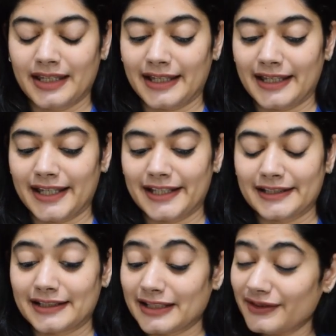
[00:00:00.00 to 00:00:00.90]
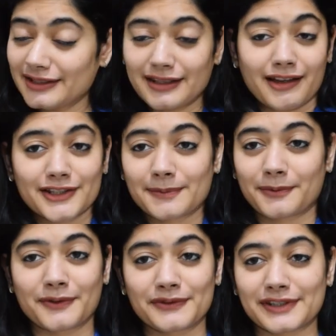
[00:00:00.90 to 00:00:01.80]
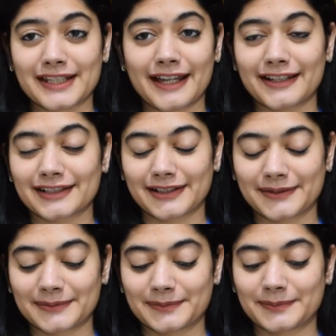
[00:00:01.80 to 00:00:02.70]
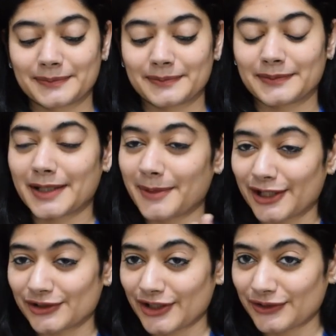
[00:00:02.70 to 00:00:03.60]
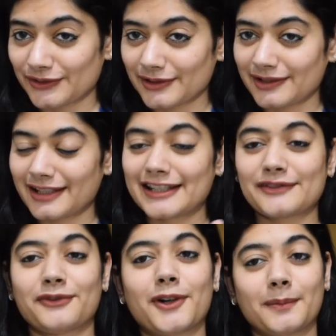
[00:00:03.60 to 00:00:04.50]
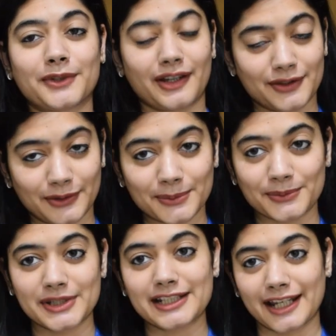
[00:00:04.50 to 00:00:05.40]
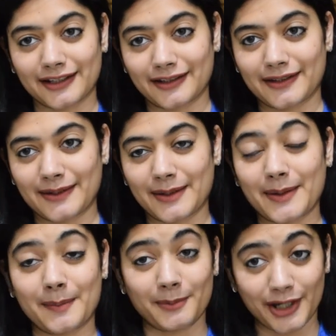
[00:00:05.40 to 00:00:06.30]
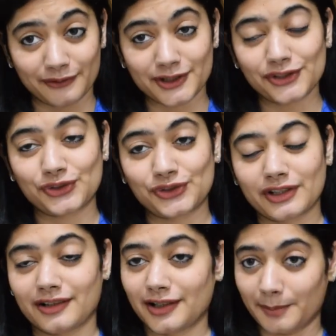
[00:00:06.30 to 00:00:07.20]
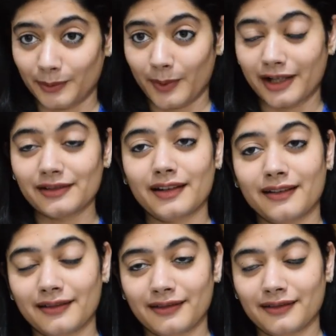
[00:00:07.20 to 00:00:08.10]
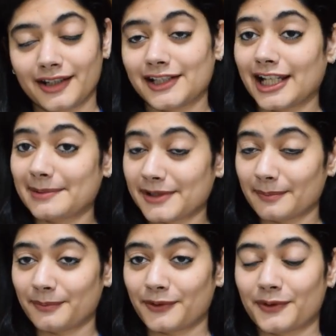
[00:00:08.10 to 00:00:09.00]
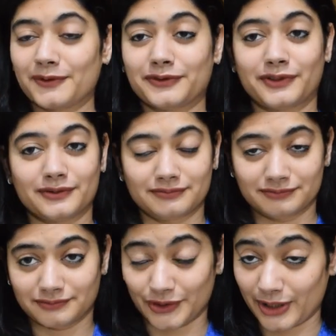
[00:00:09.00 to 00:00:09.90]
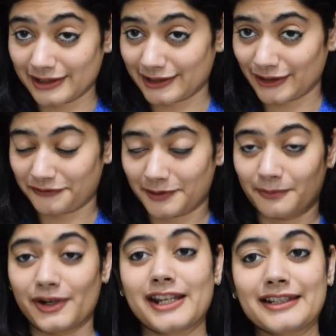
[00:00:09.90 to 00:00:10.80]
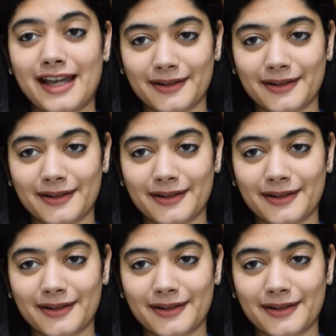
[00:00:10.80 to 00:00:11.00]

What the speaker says: And even science proves that imagination is formed through reading, by which, number one, it helps improve the right side of your brain.